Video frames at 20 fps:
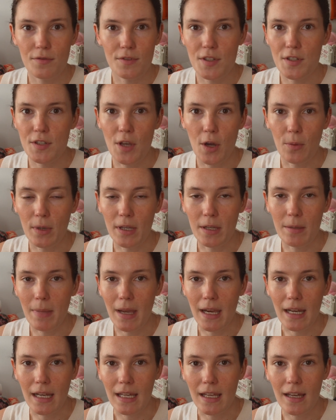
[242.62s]
sewing
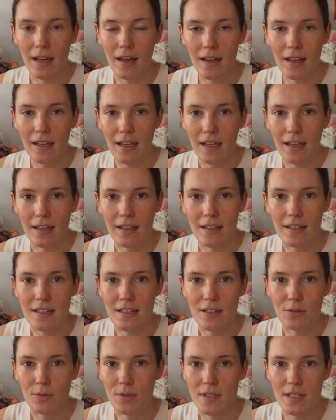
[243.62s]
mania and
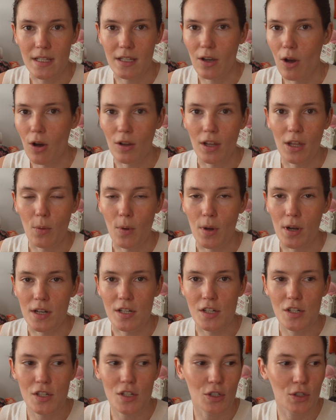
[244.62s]
it was like all I wanted
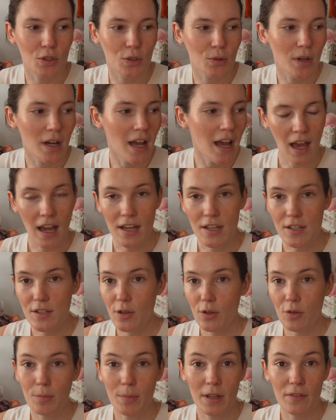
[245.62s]
to do. I
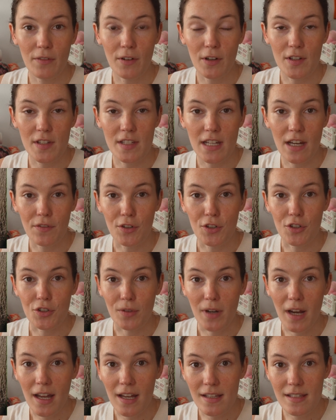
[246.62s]
sewed my first ever
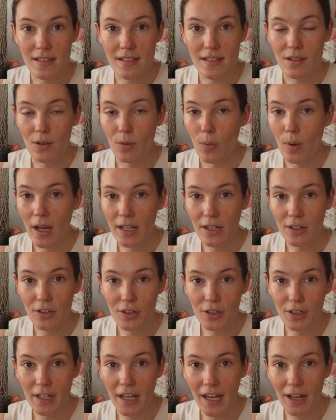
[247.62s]
dress, the
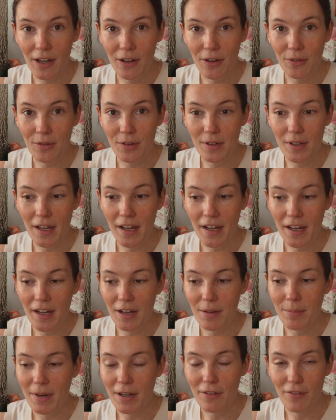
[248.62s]
Wilder gown
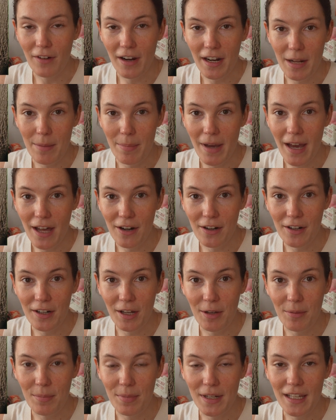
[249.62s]
by Friday Pattern
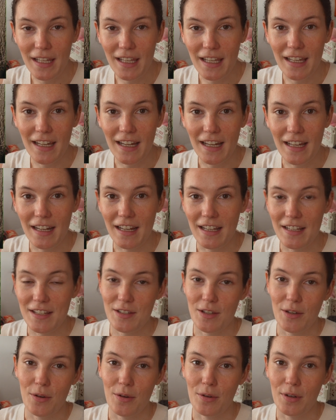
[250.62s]
Company, and I
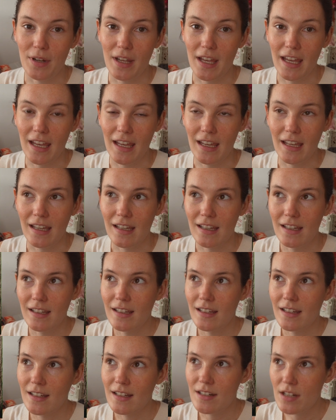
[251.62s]
sewed a
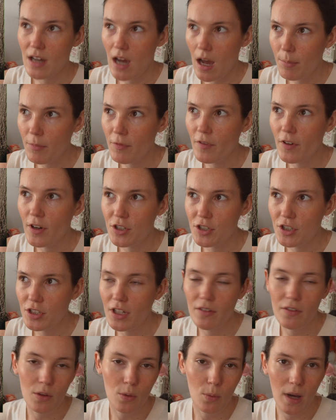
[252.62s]
top version
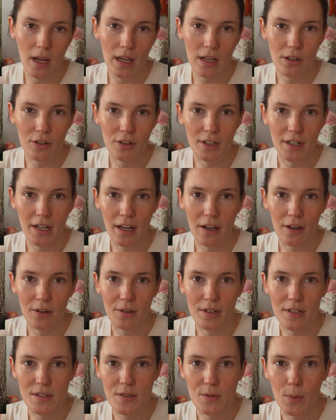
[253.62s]
of the Wilder gown
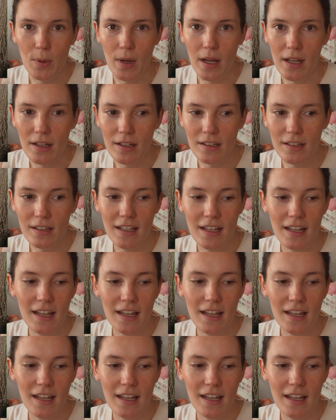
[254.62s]
as well.